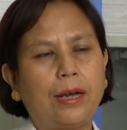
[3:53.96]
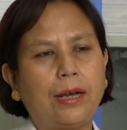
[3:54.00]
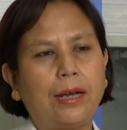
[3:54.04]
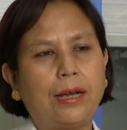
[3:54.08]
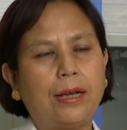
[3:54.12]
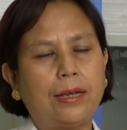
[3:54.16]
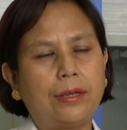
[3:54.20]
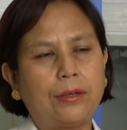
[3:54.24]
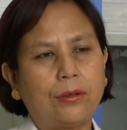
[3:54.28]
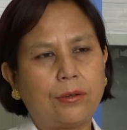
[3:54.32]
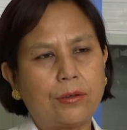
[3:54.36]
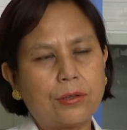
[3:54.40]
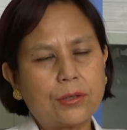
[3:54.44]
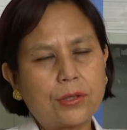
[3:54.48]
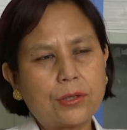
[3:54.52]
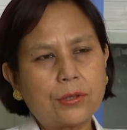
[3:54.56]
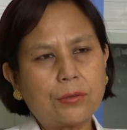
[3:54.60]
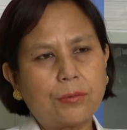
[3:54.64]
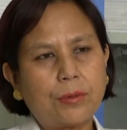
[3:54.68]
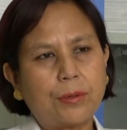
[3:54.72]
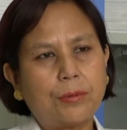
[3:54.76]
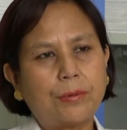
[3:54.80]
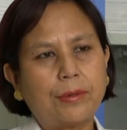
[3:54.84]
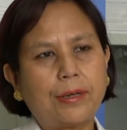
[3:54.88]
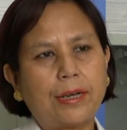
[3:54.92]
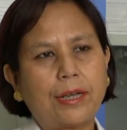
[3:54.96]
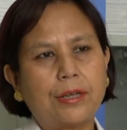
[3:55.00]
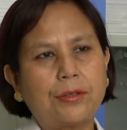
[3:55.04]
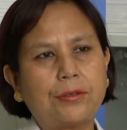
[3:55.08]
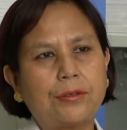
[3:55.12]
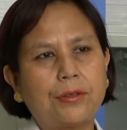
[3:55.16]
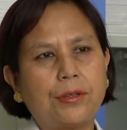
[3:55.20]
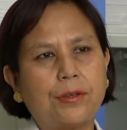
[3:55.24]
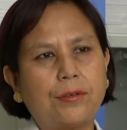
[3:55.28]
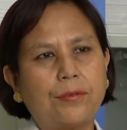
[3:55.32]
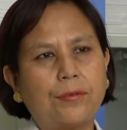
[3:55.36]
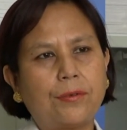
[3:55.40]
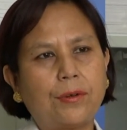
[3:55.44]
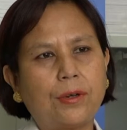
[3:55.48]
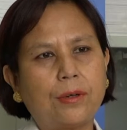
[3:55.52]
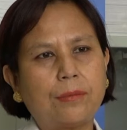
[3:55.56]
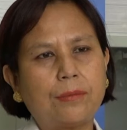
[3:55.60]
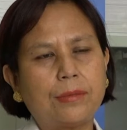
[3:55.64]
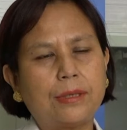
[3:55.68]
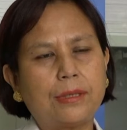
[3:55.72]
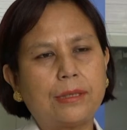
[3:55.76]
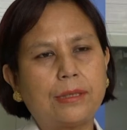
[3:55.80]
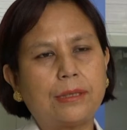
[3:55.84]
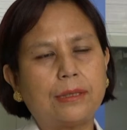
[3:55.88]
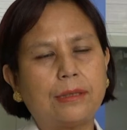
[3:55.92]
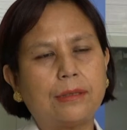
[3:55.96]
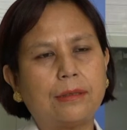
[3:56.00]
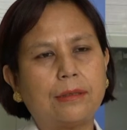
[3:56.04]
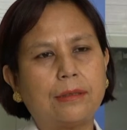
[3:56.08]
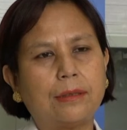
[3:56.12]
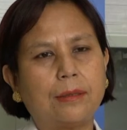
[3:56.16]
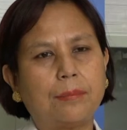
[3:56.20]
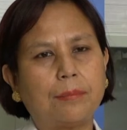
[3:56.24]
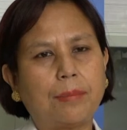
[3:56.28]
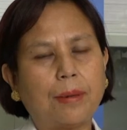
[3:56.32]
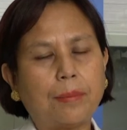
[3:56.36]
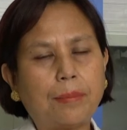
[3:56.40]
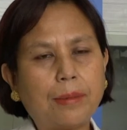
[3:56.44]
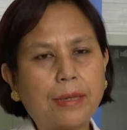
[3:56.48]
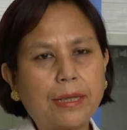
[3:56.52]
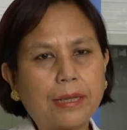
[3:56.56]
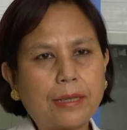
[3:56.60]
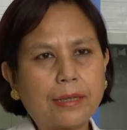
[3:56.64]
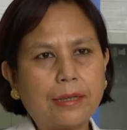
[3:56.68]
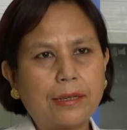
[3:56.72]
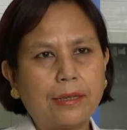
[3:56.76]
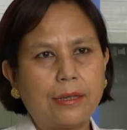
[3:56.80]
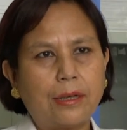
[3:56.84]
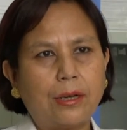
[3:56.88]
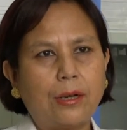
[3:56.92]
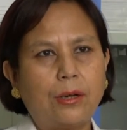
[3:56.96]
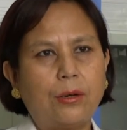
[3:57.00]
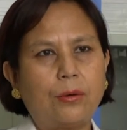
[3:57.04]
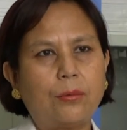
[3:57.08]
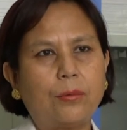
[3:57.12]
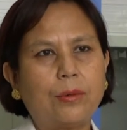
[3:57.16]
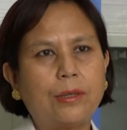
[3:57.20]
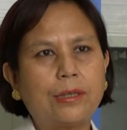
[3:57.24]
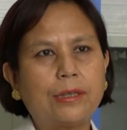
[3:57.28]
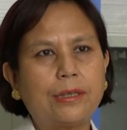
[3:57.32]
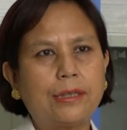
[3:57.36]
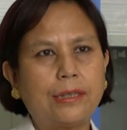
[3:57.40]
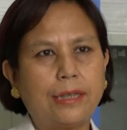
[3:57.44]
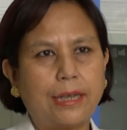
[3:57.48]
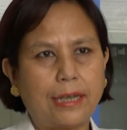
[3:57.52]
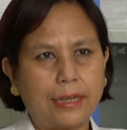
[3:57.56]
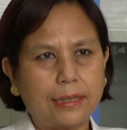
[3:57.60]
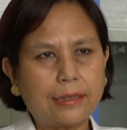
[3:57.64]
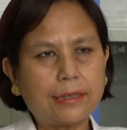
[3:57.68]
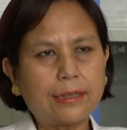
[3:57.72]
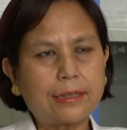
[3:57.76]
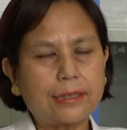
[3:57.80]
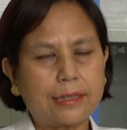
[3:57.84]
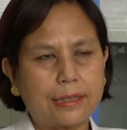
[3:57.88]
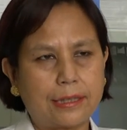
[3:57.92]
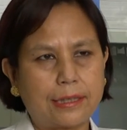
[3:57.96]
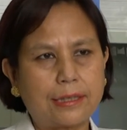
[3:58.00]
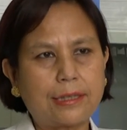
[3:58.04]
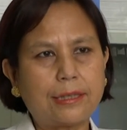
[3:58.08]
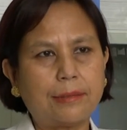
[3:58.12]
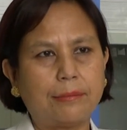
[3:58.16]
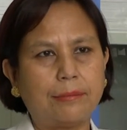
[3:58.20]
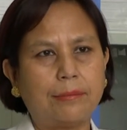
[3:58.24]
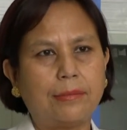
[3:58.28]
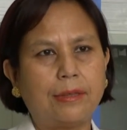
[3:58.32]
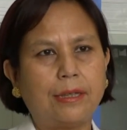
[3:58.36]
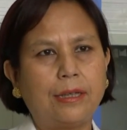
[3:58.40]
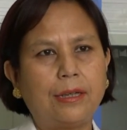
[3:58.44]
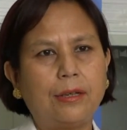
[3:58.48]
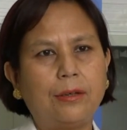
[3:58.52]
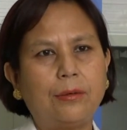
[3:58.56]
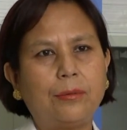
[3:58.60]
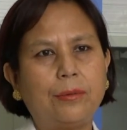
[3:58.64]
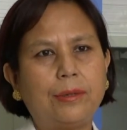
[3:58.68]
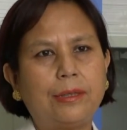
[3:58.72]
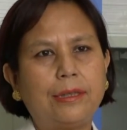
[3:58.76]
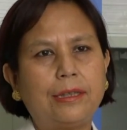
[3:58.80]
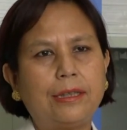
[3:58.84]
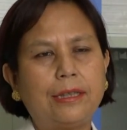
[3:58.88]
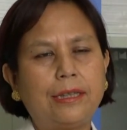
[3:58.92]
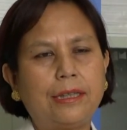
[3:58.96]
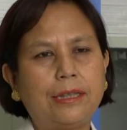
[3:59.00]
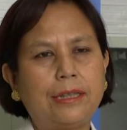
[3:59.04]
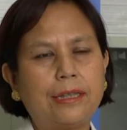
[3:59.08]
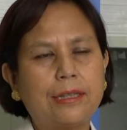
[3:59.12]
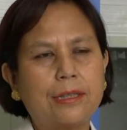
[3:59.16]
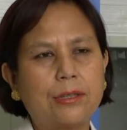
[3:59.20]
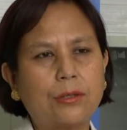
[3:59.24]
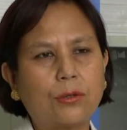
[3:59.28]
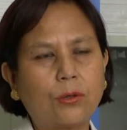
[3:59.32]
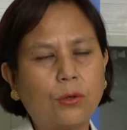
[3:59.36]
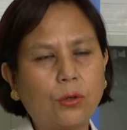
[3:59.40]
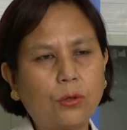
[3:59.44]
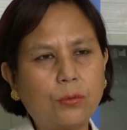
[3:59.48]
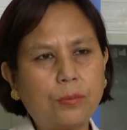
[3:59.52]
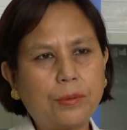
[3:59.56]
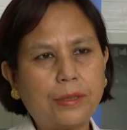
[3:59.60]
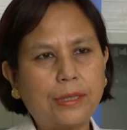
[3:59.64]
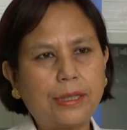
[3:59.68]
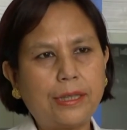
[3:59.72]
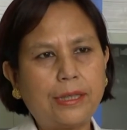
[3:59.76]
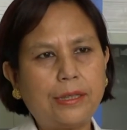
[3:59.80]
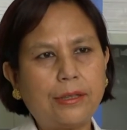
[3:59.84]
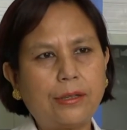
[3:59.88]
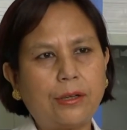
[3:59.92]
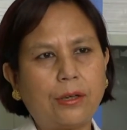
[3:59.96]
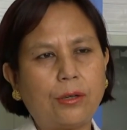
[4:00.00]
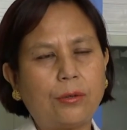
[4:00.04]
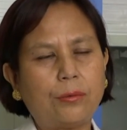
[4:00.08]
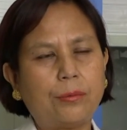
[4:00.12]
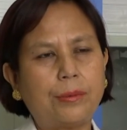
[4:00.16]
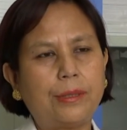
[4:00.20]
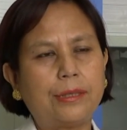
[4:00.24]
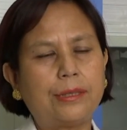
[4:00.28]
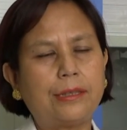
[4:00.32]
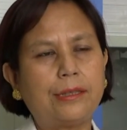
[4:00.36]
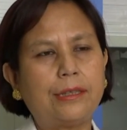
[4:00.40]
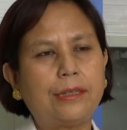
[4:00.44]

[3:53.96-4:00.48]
also we would like to inform the public what the health system, whether it is globally or whether